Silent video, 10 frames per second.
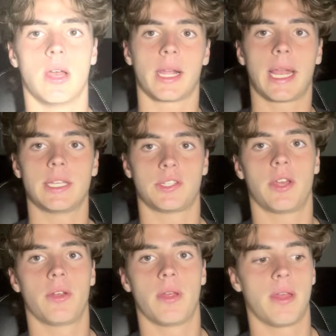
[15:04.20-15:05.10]
Okay,
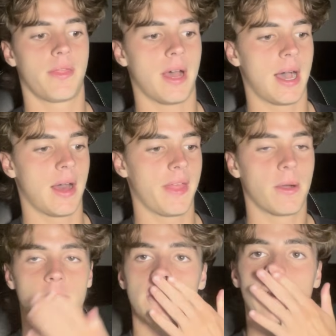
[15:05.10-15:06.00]
so that
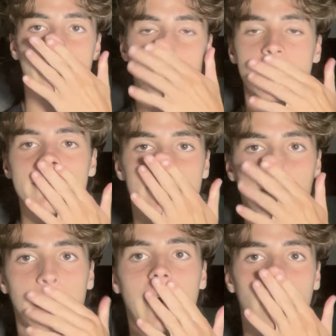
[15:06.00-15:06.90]
was everything.
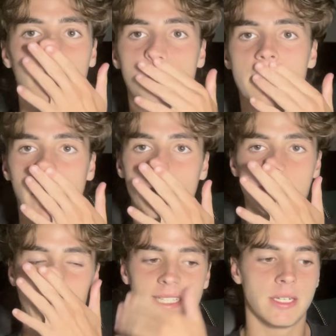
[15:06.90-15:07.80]
Hope that
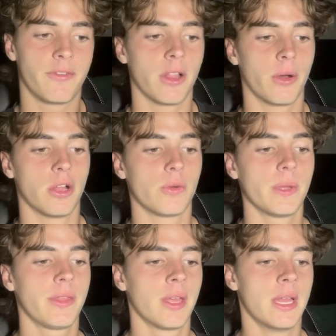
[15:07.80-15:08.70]
was easy to follow along with.